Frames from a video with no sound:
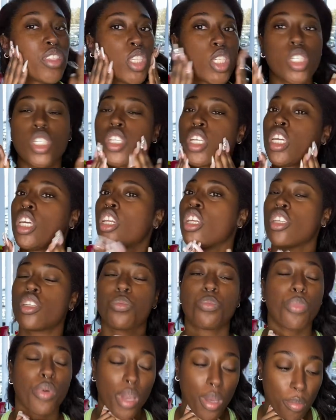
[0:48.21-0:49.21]
the skin is
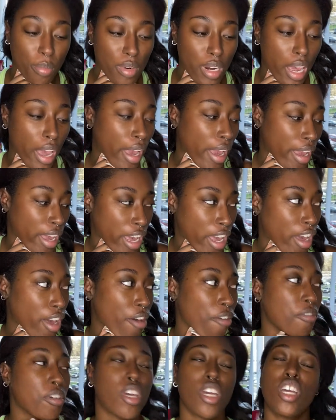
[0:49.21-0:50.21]
prepped, I have
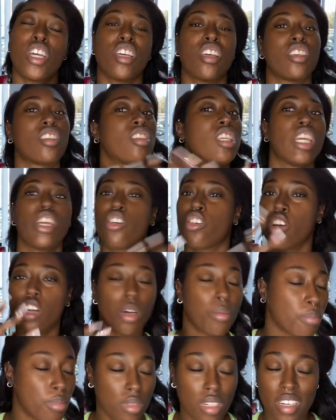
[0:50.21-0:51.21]

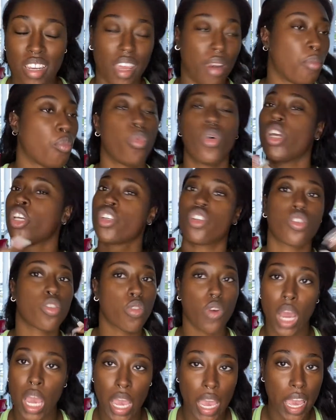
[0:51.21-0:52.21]
serumed and
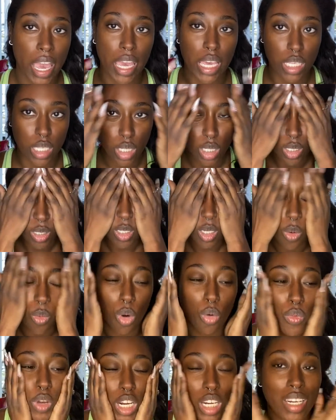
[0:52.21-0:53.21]
moisturized, so
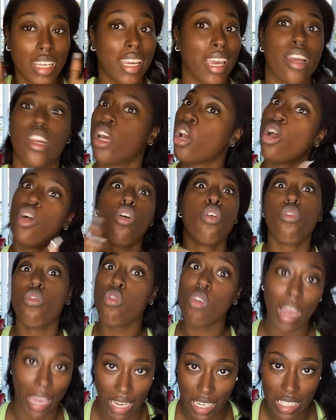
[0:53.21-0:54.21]
we're ready to get
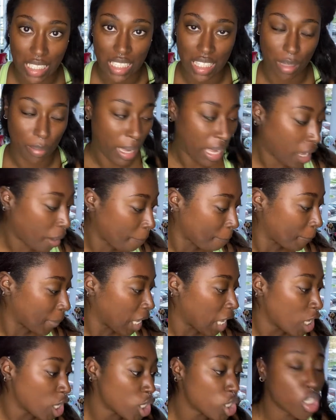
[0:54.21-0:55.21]
right into the makeup.
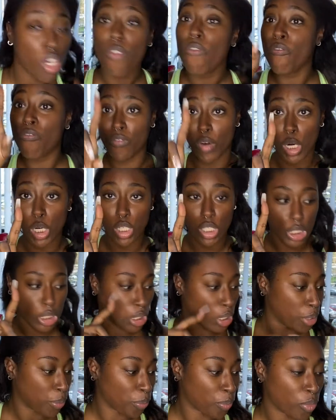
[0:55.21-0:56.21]
So
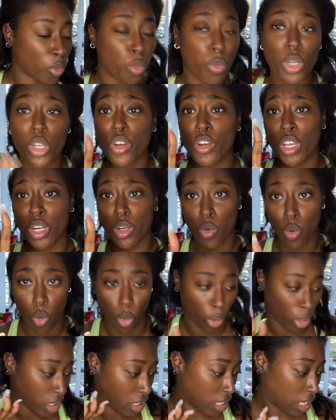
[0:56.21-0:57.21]
first, when you're in
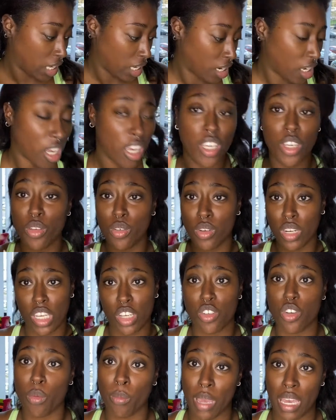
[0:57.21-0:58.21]
quarantine, you need
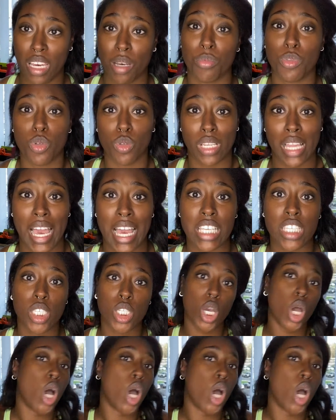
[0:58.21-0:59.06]
your makeup to last